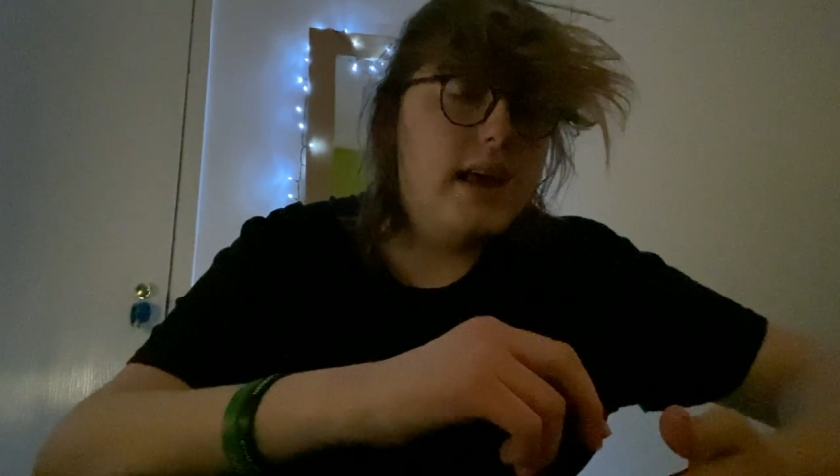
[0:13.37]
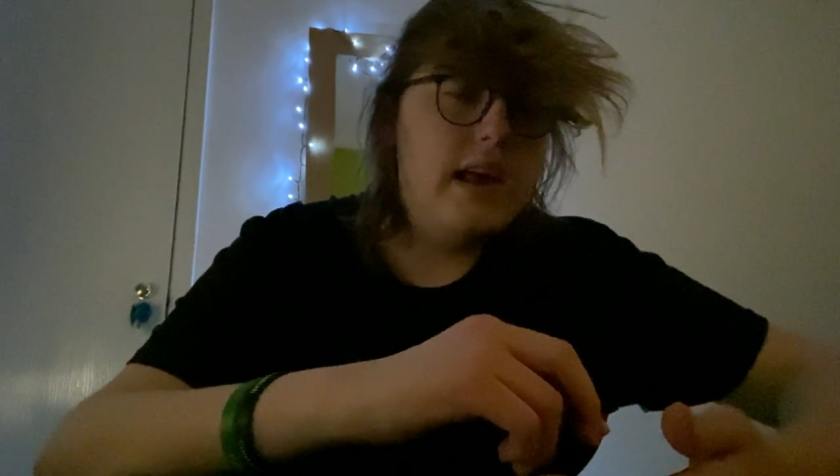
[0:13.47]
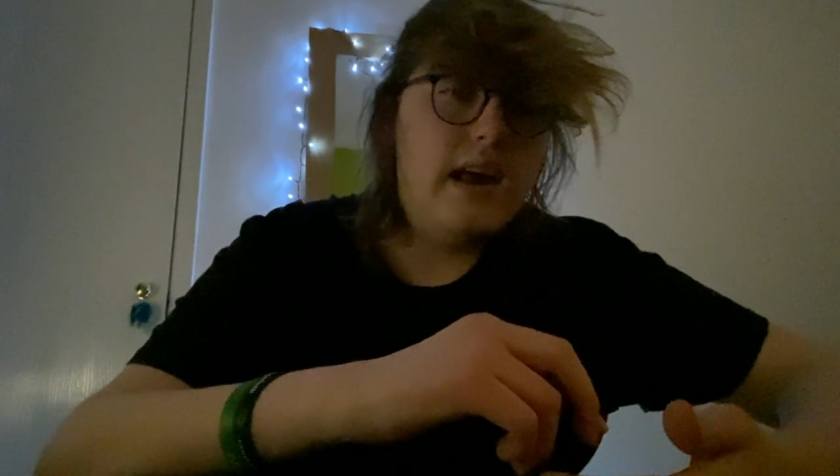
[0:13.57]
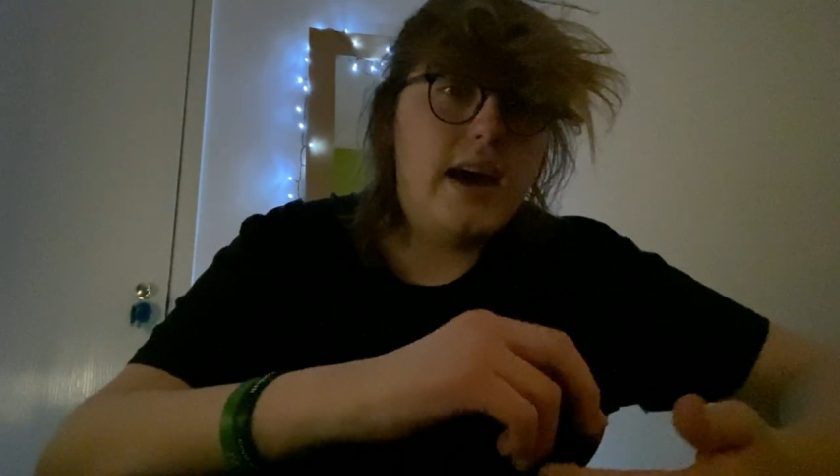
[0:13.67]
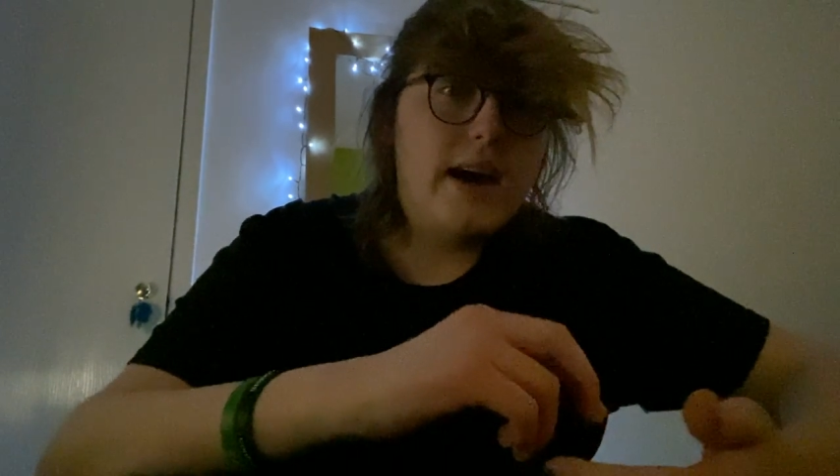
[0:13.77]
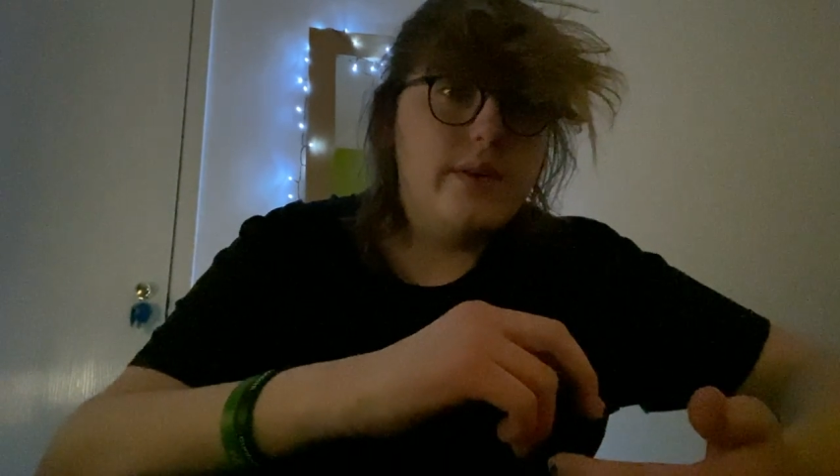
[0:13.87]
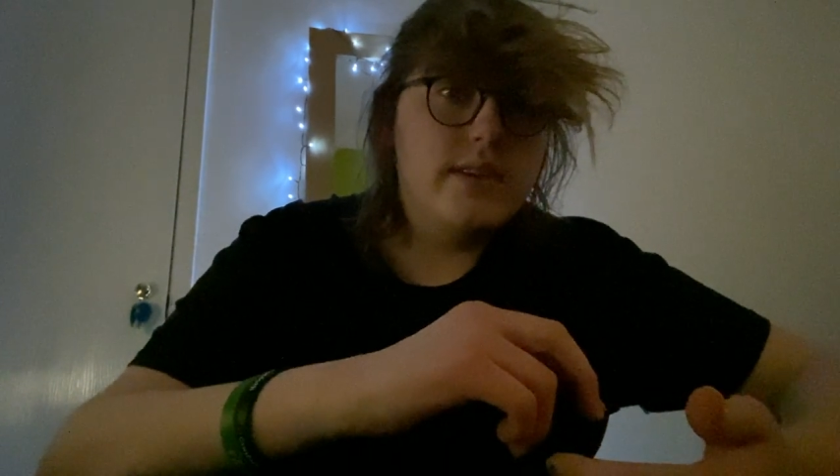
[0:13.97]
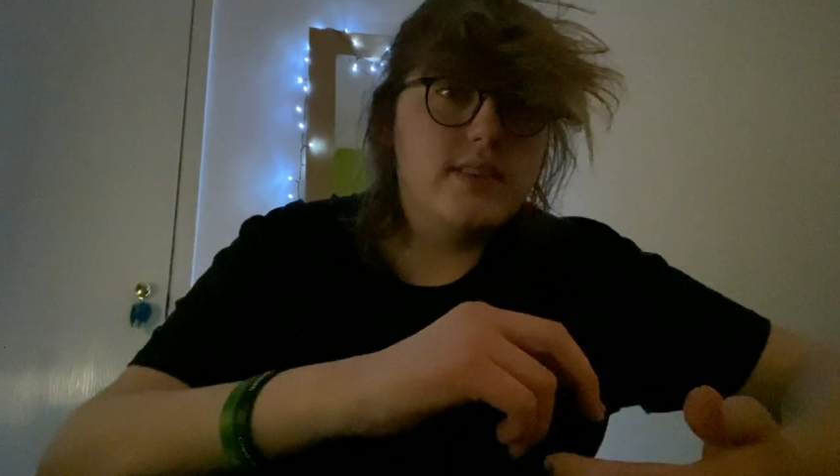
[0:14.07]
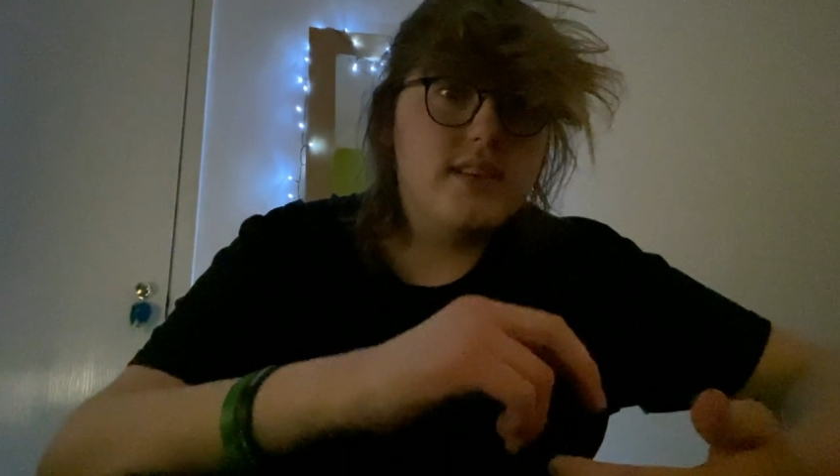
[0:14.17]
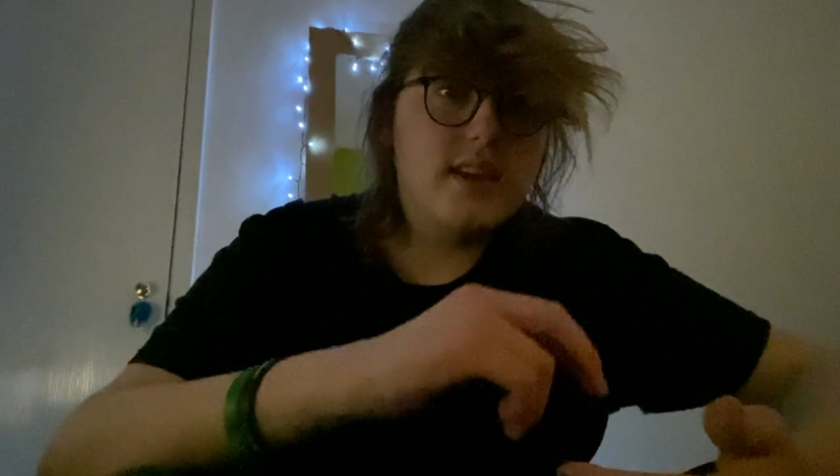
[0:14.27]

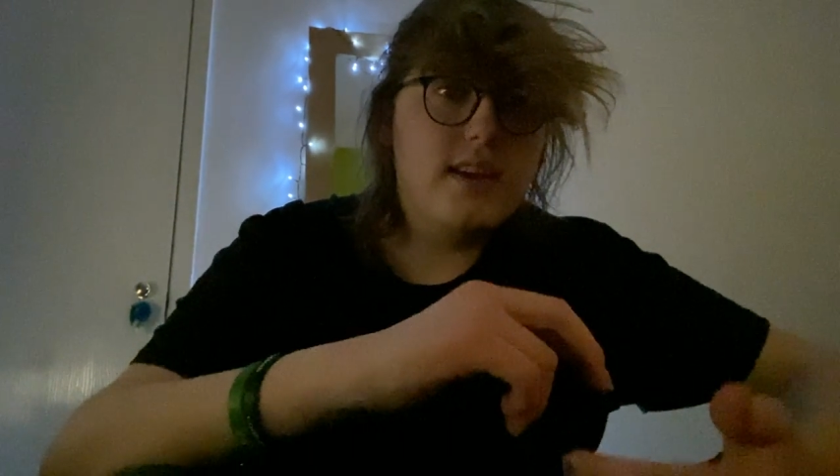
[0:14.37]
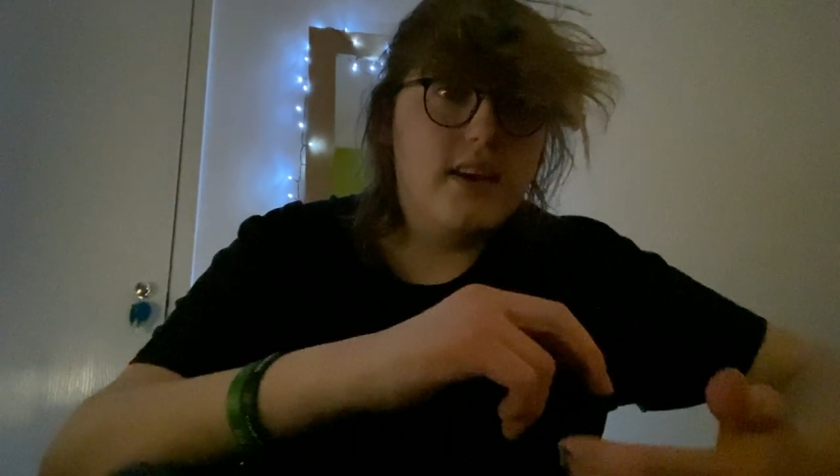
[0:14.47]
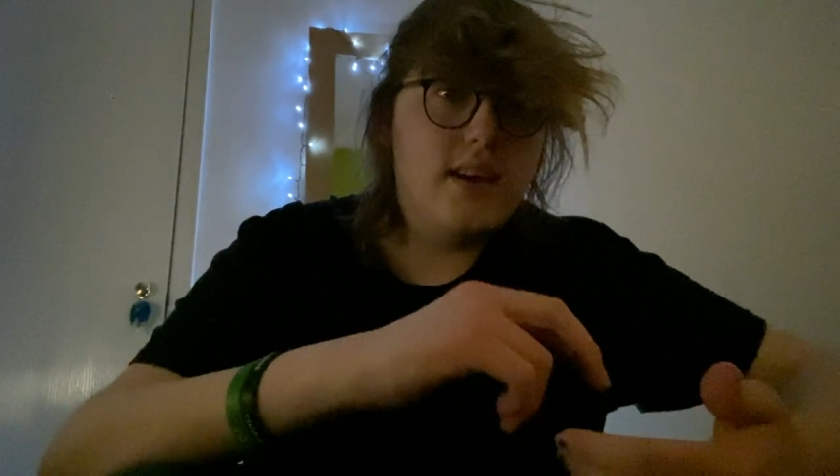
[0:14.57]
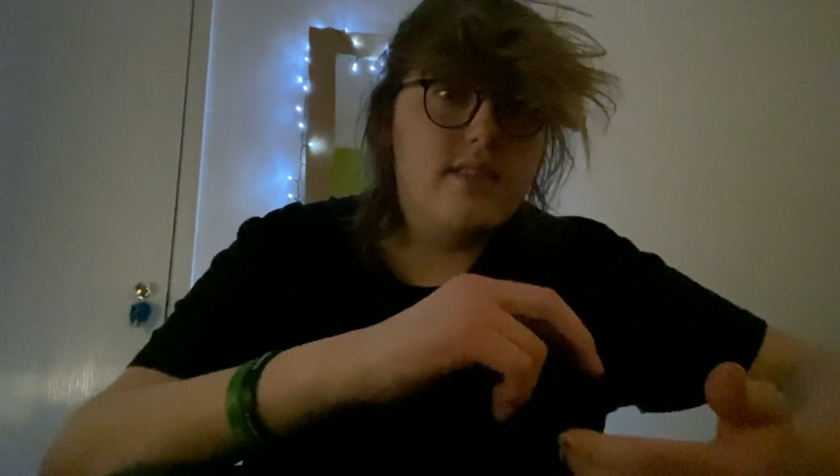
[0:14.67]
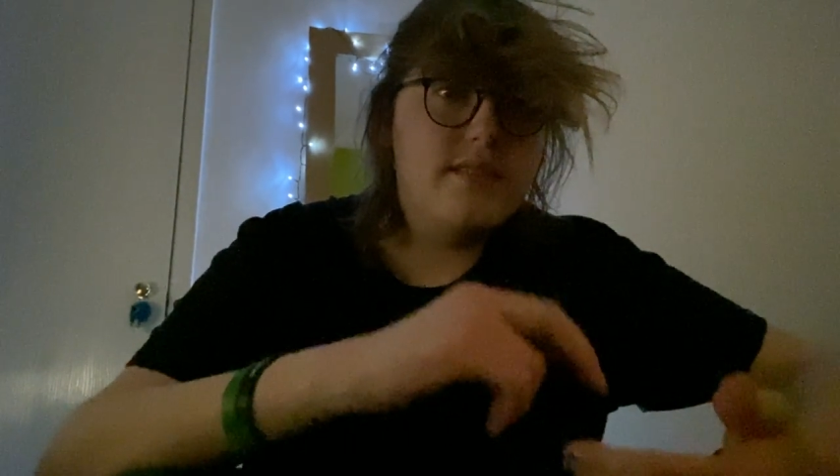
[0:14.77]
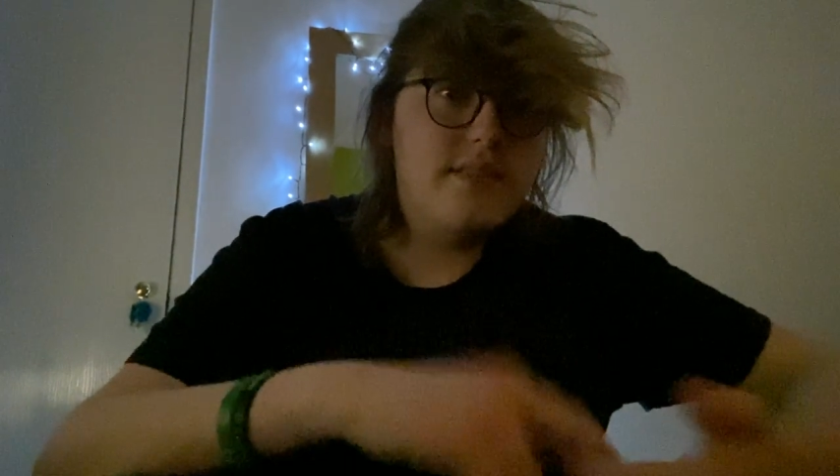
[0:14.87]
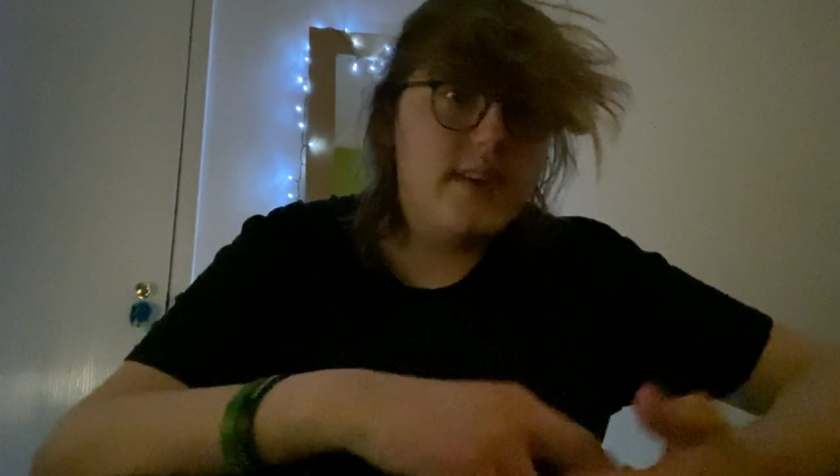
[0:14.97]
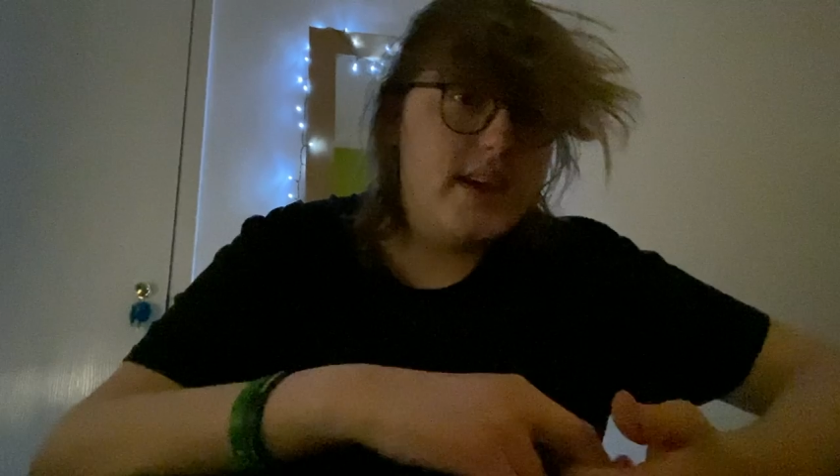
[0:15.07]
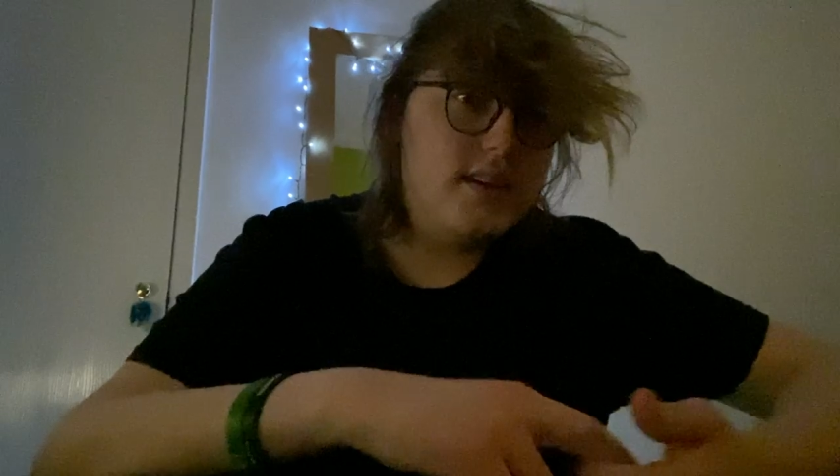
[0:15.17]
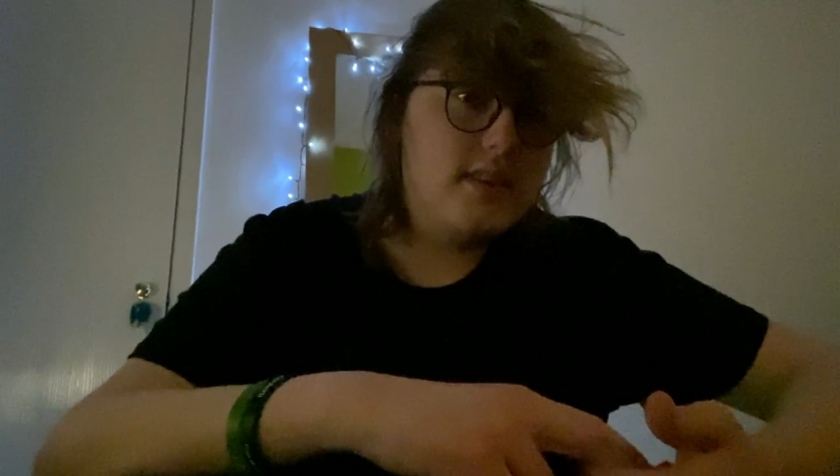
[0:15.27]
it's going to
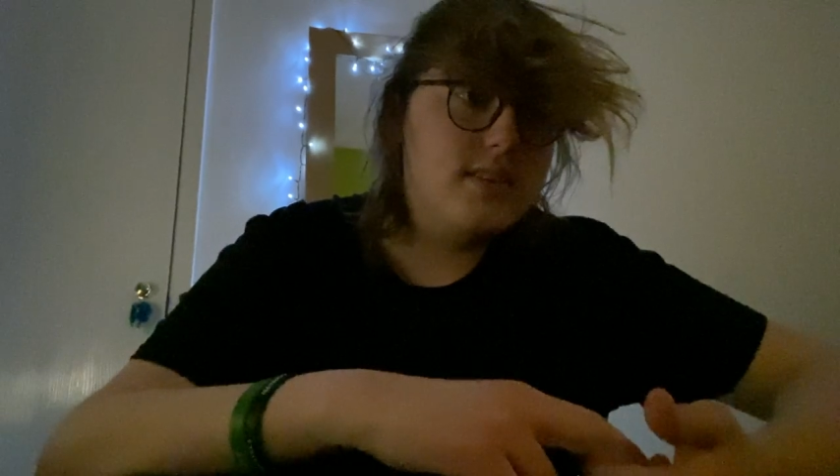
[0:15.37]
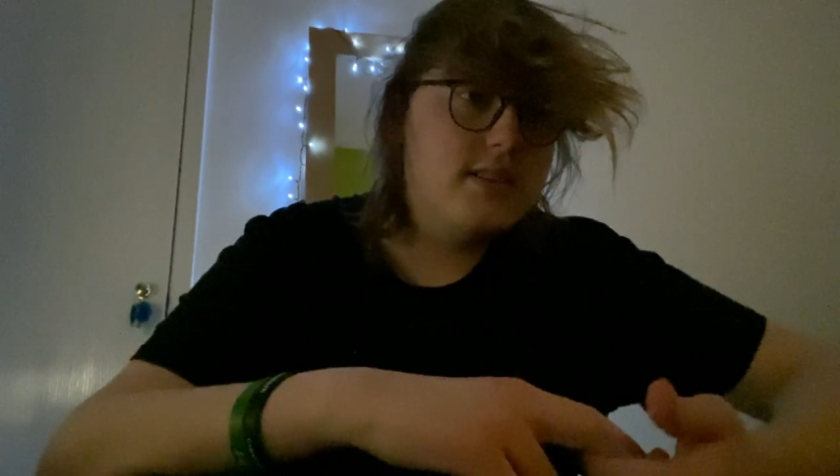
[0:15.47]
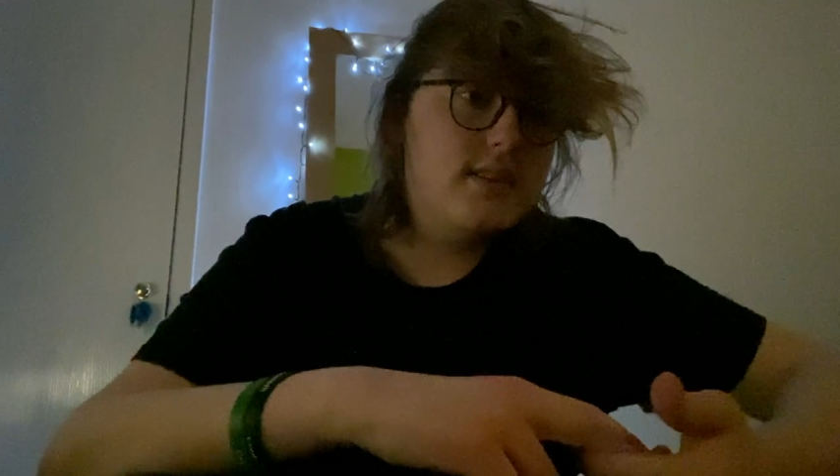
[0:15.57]
affect